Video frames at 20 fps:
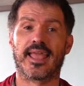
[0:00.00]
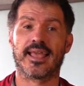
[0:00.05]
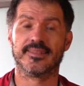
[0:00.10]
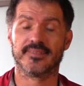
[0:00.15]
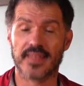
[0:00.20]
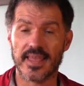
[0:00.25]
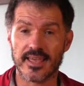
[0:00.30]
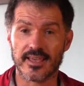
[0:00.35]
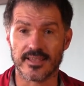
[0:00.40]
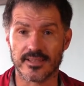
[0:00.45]

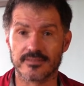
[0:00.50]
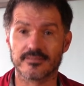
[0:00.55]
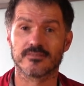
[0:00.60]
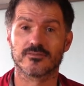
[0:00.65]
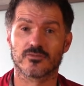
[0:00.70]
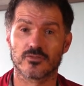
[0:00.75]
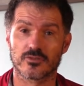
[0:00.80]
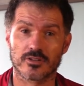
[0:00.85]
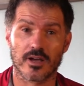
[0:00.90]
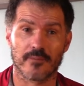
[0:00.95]
And then,
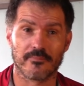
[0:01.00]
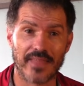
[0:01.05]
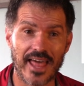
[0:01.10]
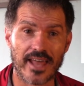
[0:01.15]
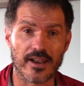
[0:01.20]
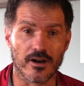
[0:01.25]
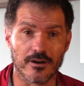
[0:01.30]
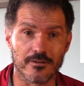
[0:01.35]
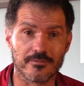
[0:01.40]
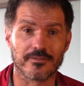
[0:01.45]
to top
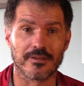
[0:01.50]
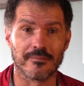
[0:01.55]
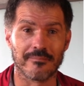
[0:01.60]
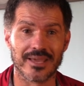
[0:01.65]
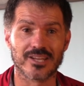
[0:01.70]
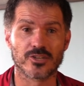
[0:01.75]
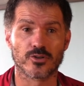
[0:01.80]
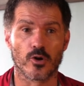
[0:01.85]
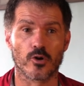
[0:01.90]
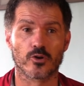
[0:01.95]
that off, a
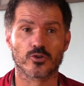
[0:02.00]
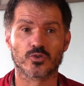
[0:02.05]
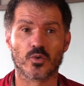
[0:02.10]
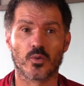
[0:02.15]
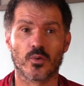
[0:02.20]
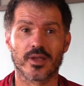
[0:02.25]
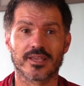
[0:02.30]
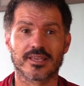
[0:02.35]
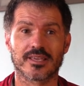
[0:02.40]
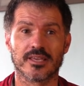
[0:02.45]
major
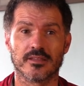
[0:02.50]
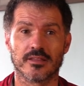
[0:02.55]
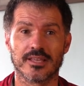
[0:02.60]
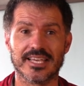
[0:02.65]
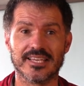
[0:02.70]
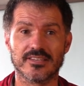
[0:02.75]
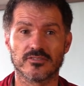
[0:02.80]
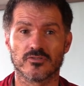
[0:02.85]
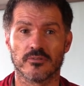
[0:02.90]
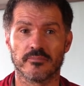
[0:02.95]
earthquake in
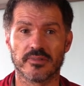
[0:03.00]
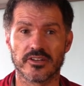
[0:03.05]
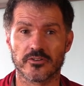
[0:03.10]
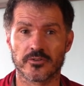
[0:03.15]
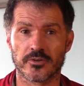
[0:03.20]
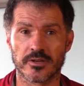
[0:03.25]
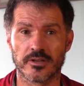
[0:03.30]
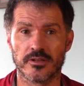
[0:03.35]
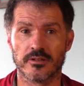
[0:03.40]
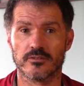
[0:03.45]
the eastern
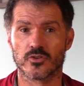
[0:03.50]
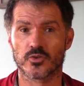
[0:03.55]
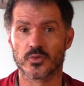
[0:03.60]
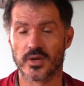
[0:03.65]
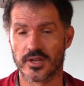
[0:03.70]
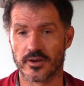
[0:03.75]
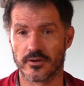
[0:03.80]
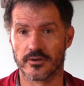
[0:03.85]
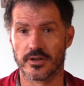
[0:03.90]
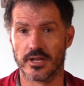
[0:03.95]
Aegean
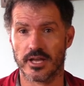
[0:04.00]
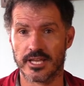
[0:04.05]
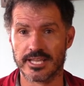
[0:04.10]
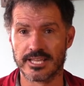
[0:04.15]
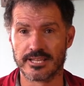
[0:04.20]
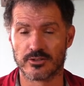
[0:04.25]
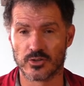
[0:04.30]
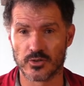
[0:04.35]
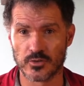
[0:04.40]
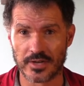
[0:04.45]
triggered
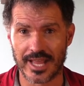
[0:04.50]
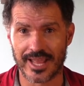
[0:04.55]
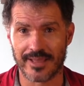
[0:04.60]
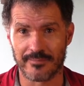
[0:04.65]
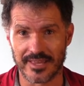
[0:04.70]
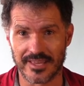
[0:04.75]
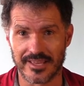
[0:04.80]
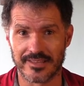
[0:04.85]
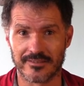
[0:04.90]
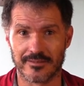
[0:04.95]
a
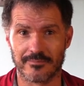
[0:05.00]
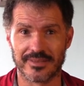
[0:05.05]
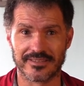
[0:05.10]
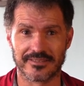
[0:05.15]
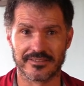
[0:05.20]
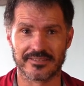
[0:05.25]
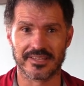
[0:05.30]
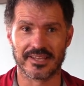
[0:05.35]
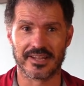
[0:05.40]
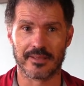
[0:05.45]
tsunami in the
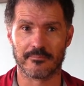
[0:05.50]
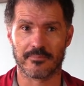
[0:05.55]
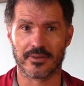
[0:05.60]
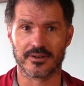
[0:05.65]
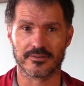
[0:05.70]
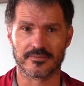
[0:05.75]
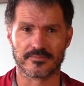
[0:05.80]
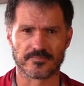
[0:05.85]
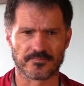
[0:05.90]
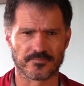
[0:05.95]
Byzantine
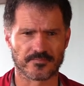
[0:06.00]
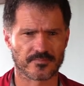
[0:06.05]
Empire.